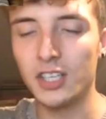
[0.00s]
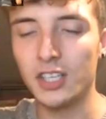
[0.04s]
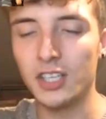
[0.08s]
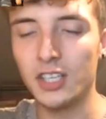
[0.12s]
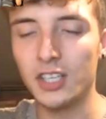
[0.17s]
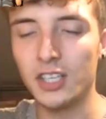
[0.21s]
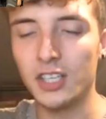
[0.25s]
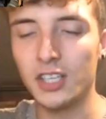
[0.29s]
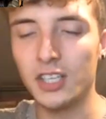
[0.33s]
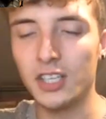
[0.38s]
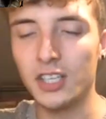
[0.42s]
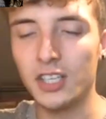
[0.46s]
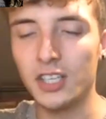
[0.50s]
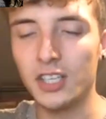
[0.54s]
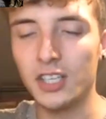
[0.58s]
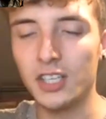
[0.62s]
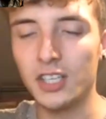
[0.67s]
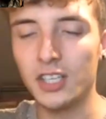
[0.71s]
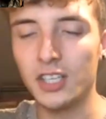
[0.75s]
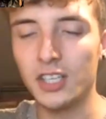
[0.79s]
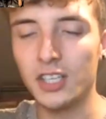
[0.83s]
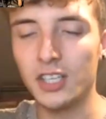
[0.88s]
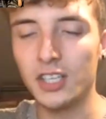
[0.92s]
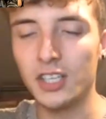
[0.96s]
Watched each
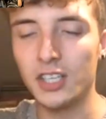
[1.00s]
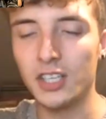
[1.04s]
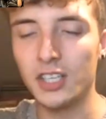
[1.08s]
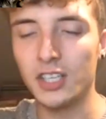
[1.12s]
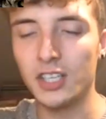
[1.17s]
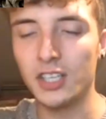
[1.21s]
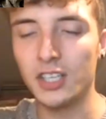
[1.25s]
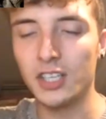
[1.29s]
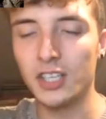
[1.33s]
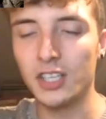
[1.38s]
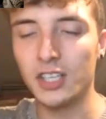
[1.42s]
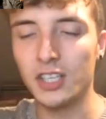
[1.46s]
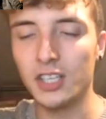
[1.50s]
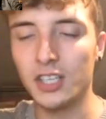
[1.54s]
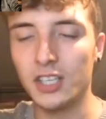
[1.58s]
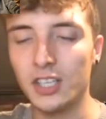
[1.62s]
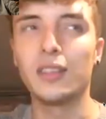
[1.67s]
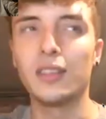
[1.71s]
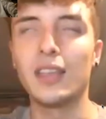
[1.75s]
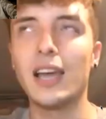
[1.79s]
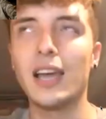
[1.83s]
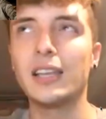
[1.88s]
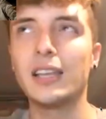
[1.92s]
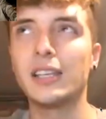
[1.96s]
other's, like,
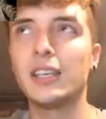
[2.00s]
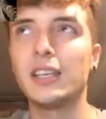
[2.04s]
that